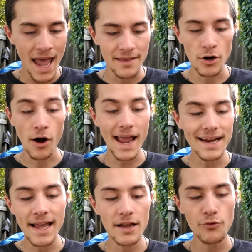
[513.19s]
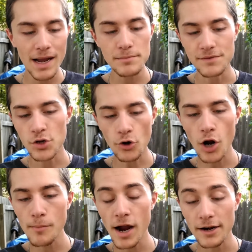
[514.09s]
and there are 88 grams of total
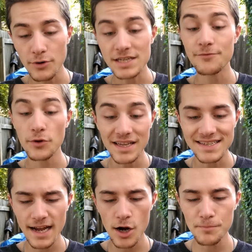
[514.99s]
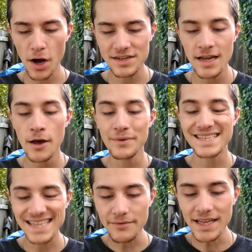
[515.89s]
carbohydrates for the entire box, with
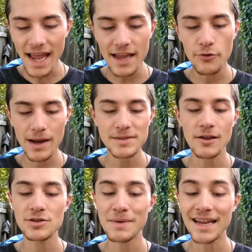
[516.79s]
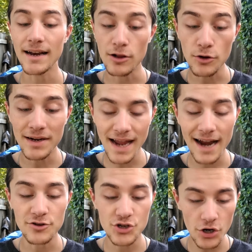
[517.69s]
78 grams of those being included
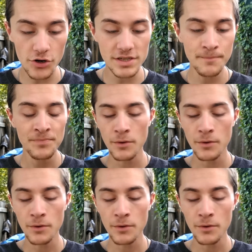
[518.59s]
added sugars.